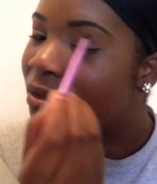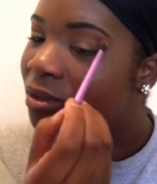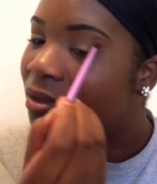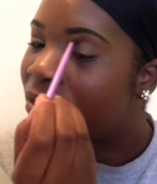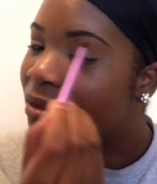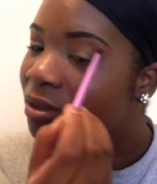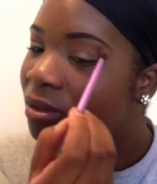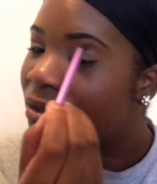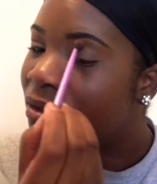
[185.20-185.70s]

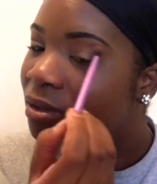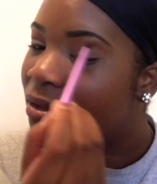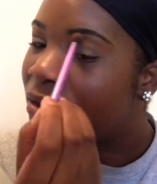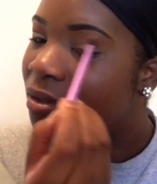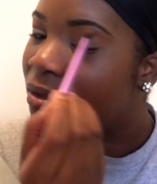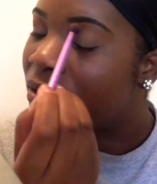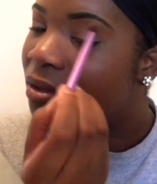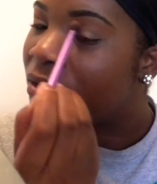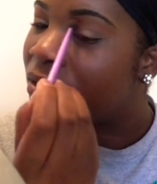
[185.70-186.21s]
As you
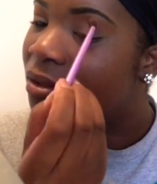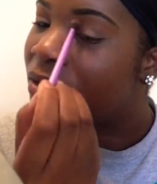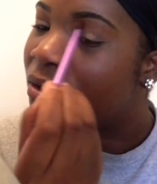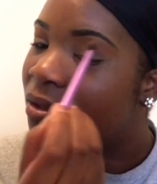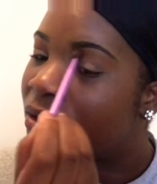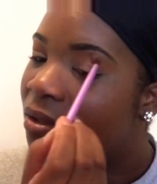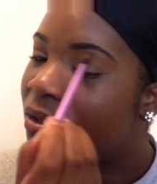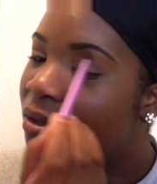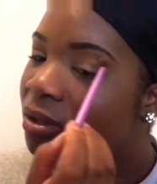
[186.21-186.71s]
see, I am
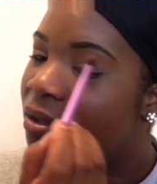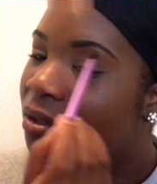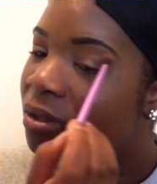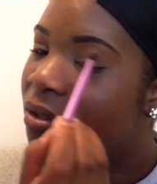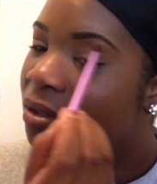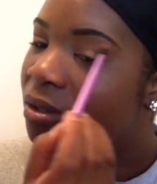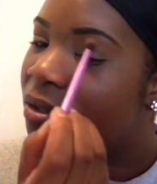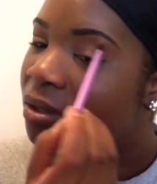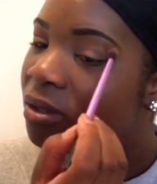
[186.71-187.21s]
still
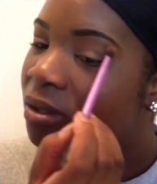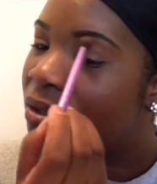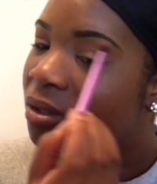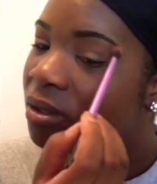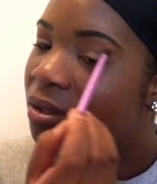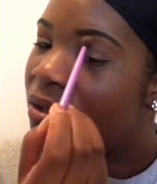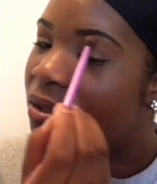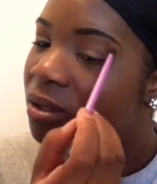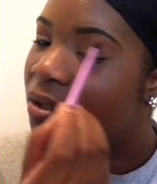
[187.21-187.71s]
blending
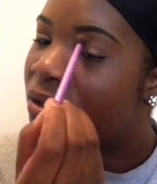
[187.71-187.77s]
at this